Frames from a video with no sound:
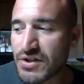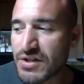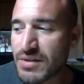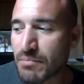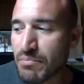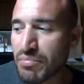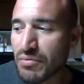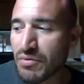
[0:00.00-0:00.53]

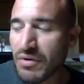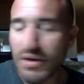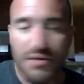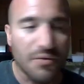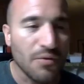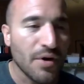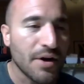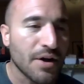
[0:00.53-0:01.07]

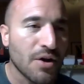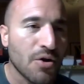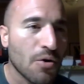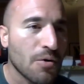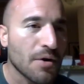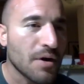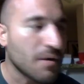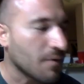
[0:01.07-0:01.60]
in
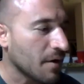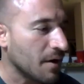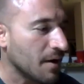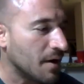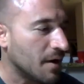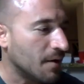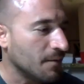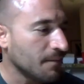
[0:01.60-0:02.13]
Colgate right
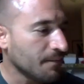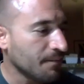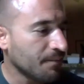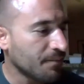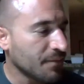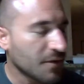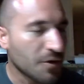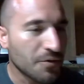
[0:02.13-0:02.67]
now.
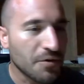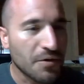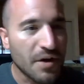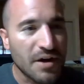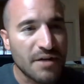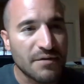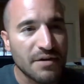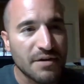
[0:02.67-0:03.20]
They're
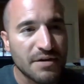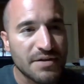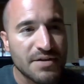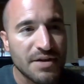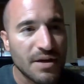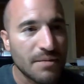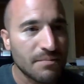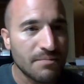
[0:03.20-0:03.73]
not
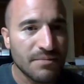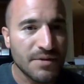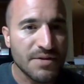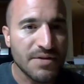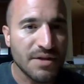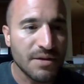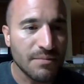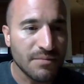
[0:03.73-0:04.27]
the
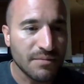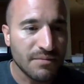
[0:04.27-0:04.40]
same.